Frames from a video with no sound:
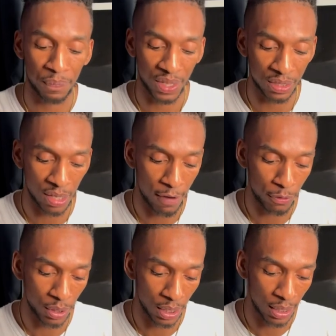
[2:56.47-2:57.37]
It's time for
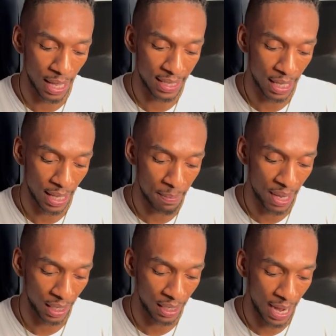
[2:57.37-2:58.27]
you to allow that light
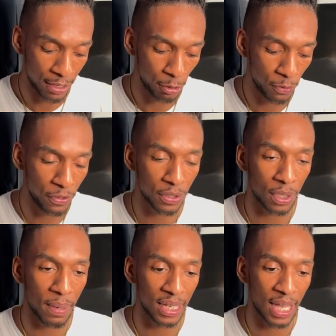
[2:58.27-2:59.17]
back in. I do feel
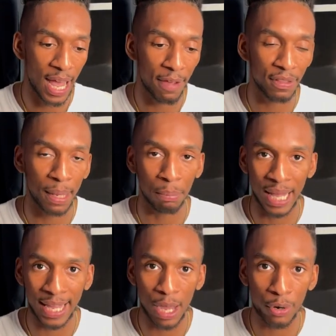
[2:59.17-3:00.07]
somebody could have like
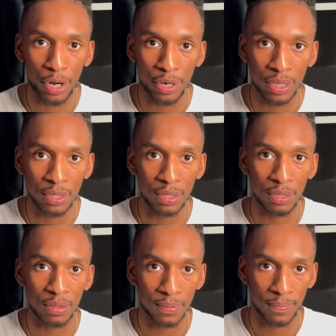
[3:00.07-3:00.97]
blackout
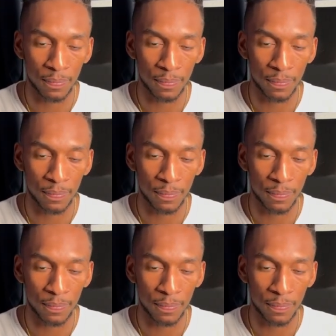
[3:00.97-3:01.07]
curtains.